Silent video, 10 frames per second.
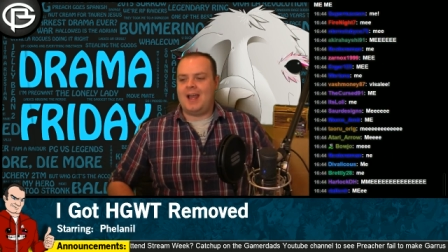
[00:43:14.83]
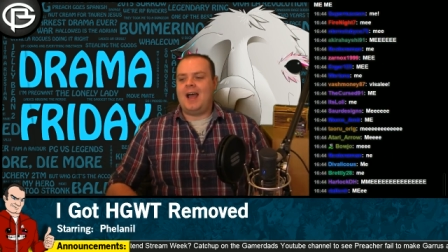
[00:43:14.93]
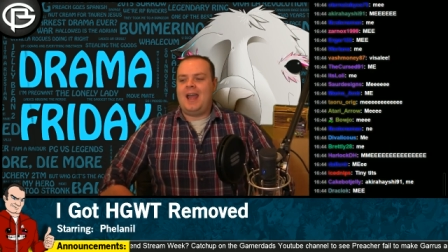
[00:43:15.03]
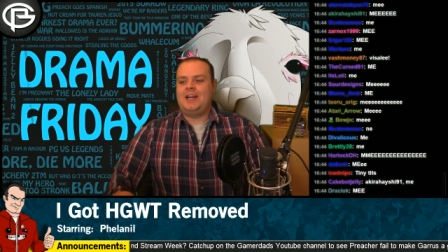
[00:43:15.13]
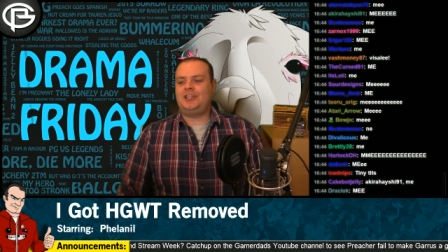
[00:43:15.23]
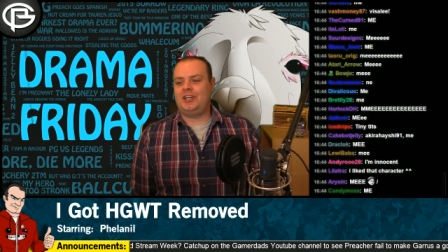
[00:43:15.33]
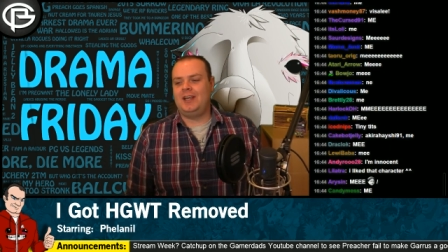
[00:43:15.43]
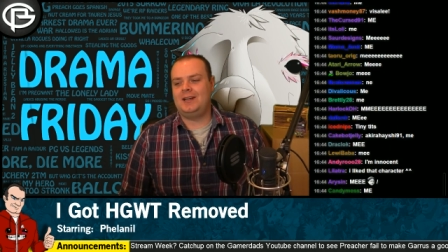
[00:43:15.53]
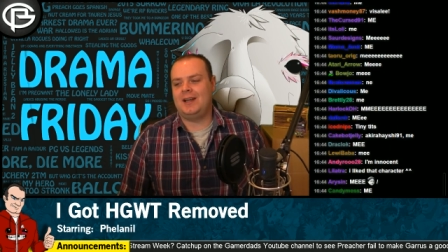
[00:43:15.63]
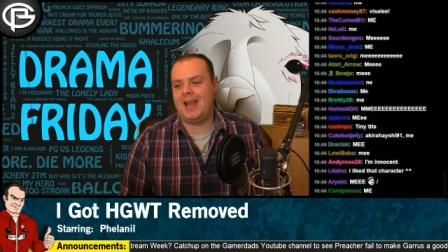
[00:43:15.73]

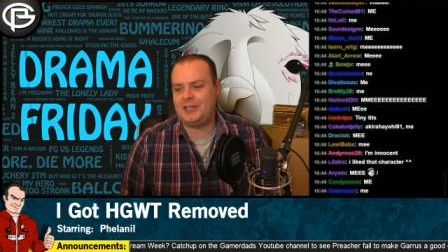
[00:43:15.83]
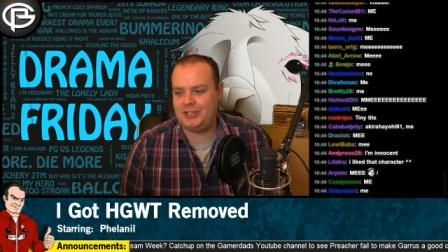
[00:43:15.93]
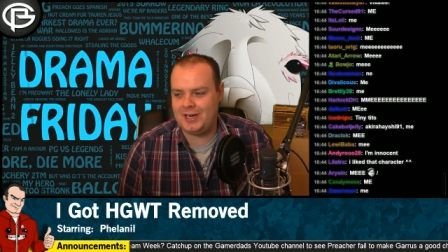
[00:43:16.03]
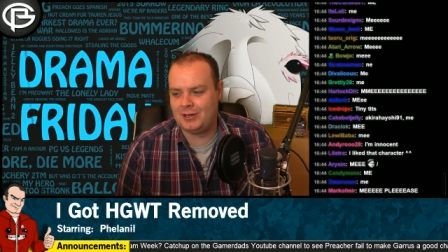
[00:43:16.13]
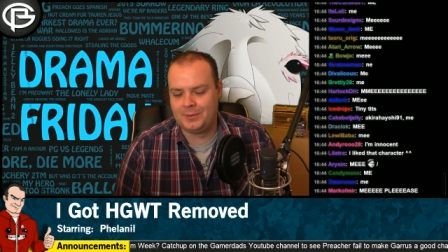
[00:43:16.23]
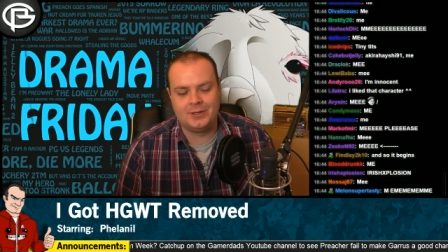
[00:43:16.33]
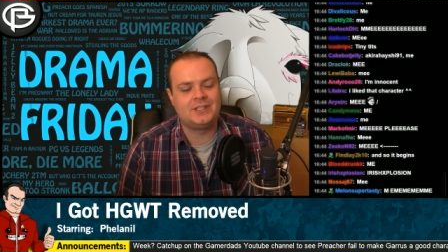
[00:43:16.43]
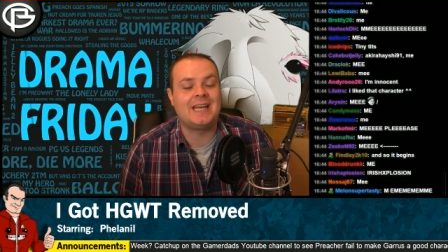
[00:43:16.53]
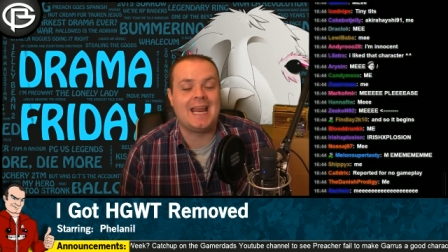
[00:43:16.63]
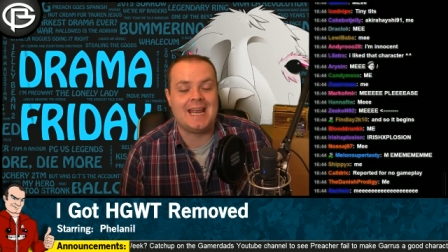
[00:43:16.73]
HG,
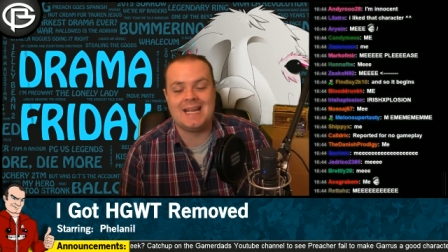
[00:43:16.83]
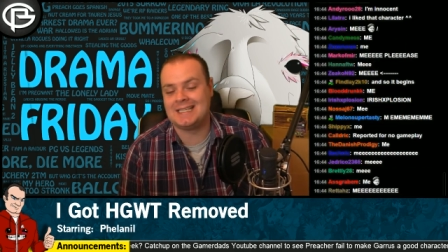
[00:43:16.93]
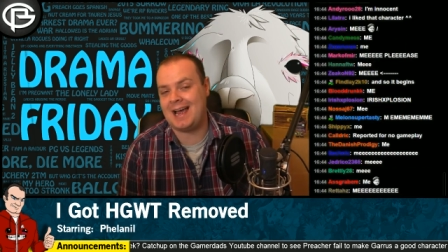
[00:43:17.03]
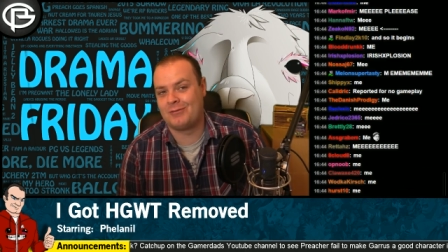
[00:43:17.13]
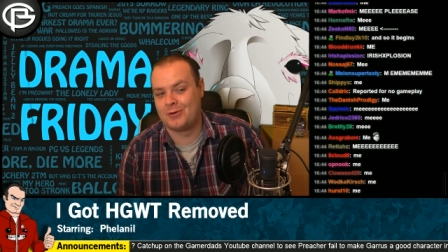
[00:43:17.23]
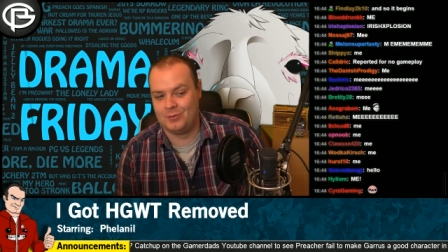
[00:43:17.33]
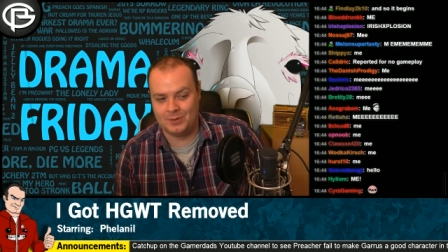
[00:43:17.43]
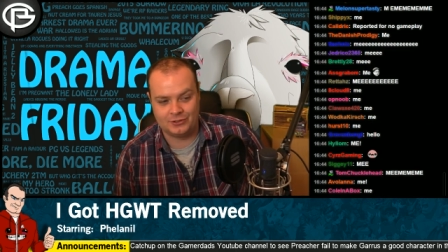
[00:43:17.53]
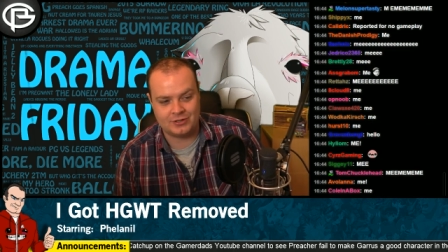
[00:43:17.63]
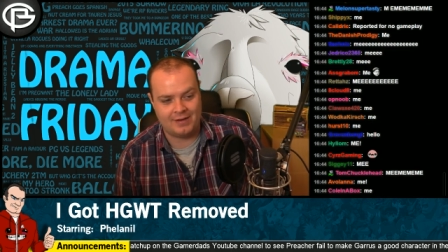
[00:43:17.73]
HGWT is Have Group Will
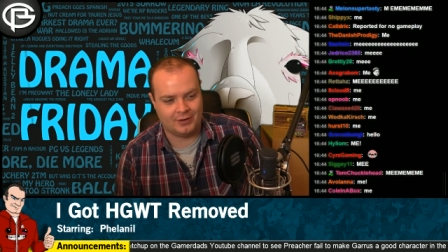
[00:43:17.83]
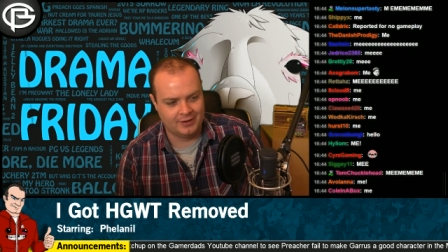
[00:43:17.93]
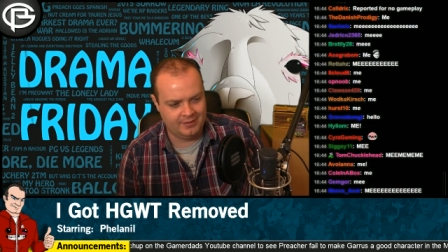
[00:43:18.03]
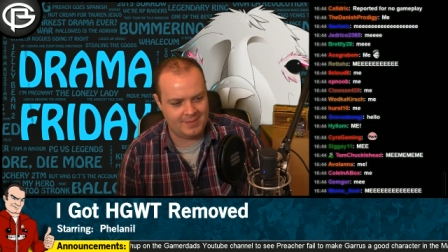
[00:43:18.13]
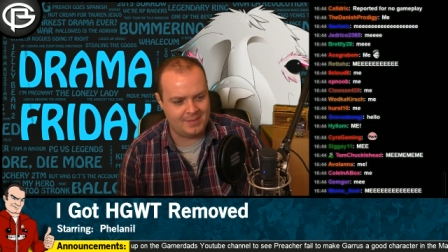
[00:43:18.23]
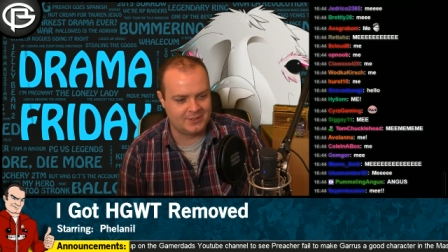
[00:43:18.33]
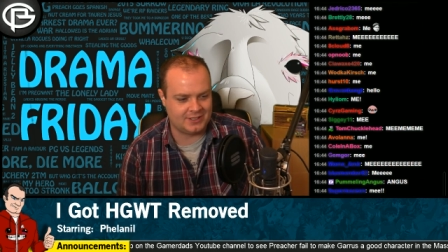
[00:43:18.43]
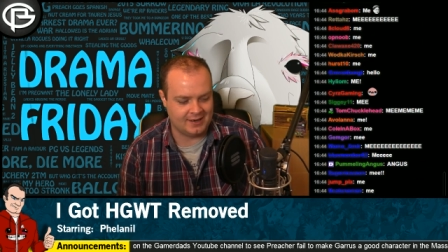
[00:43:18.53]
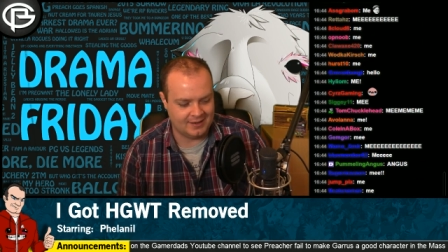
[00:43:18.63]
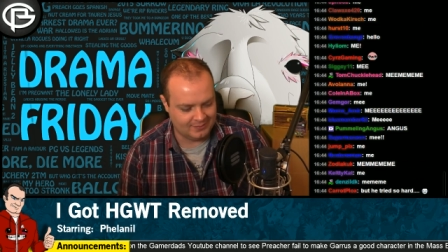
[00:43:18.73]
Travel. Who remembers
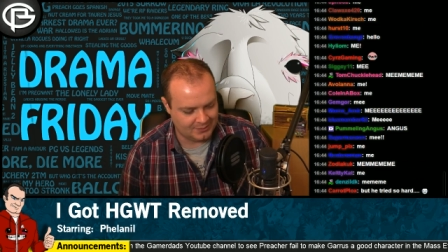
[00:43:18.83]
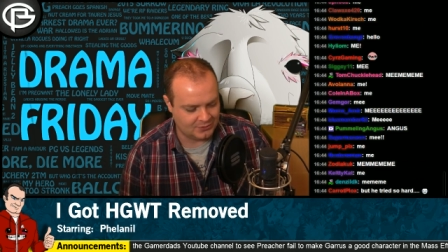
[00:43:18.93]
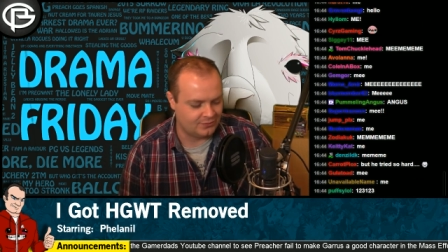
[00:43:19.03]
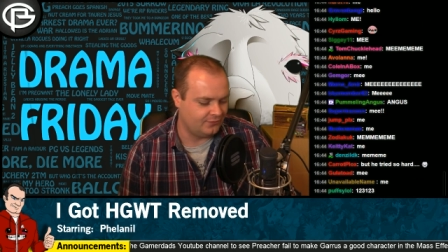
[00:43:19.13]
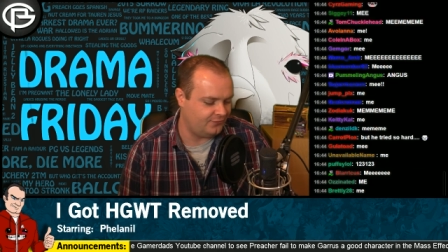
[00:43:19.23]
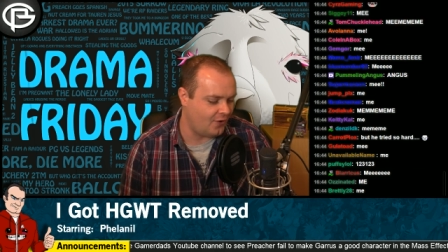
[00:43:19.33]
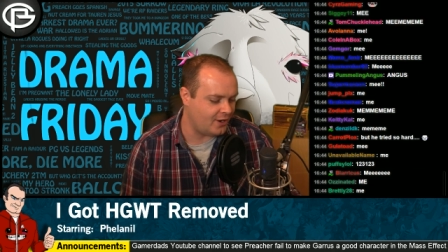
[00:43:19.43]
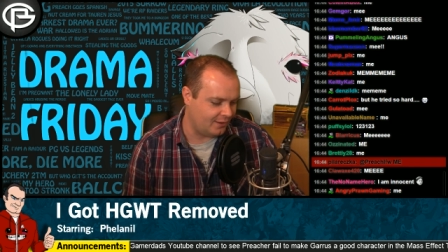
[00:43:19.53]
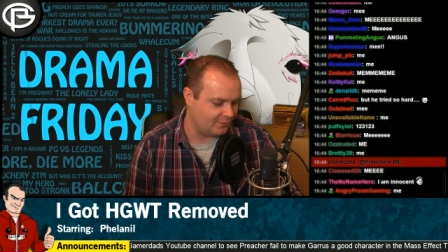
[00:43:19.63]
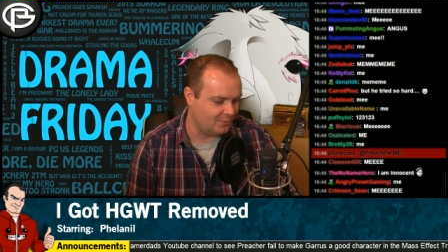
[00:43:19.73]
it? And it was
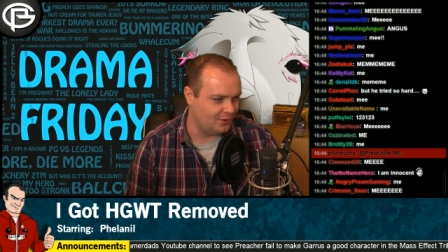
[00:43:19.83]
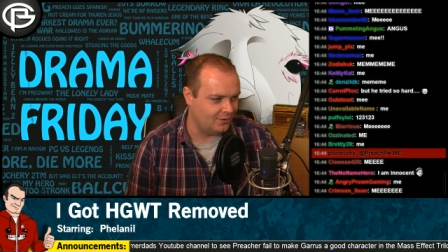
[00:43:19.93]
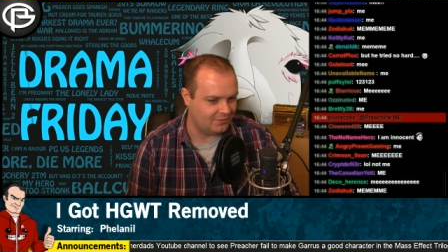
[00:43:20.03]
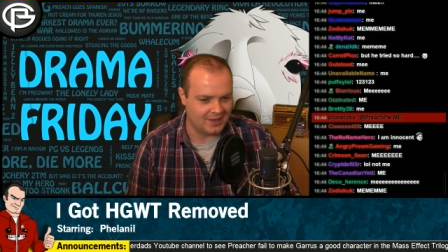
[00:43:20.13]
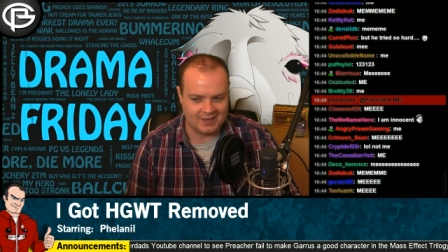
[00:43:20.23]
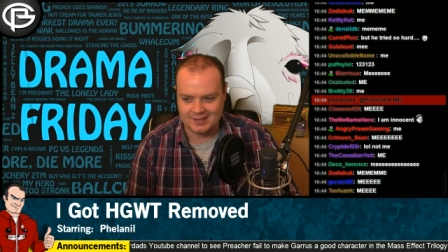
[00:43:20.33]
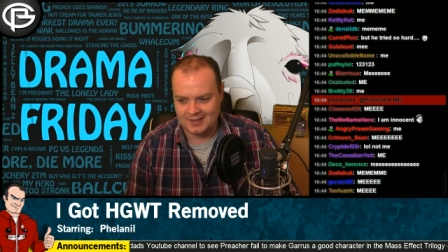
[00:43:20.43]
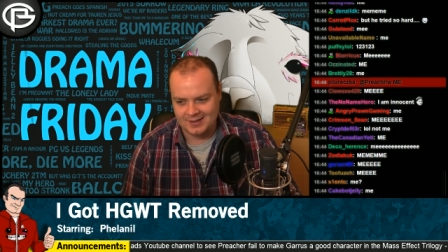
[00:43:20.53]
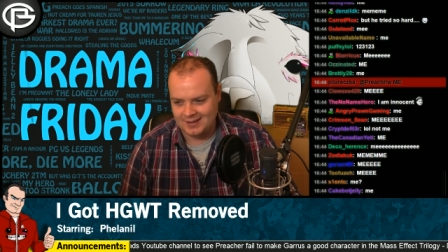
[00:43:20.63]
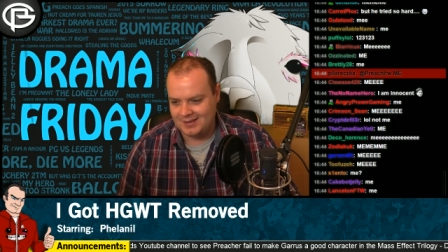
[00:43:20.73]
fucking removed, man.
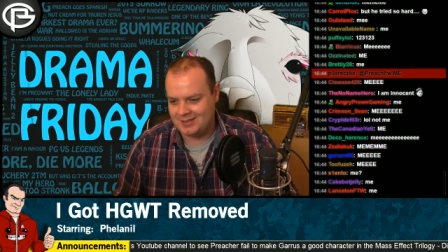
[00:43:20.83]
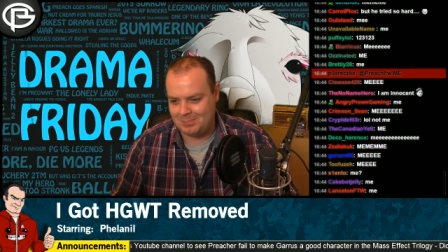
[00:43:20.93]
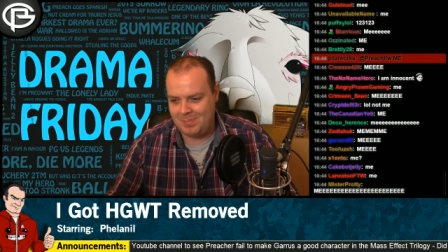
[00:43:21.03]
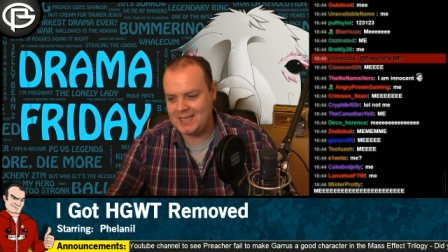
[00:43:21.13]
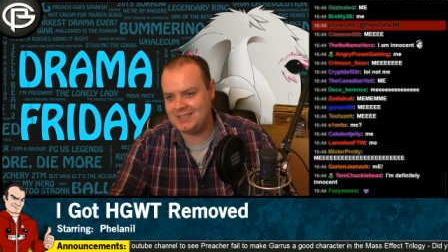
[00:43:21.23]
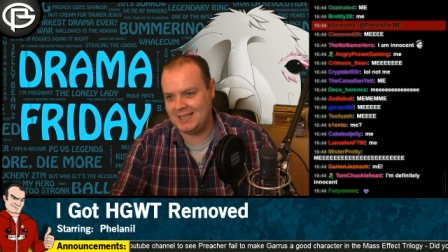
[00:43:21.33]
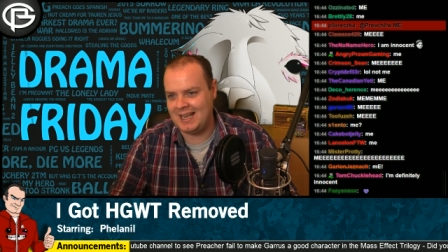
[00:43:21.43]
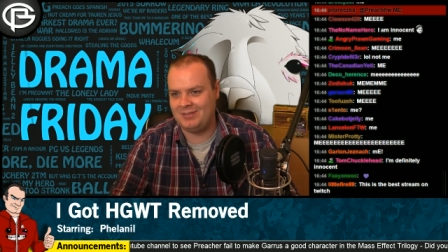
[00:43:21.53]
It's the best thing ever.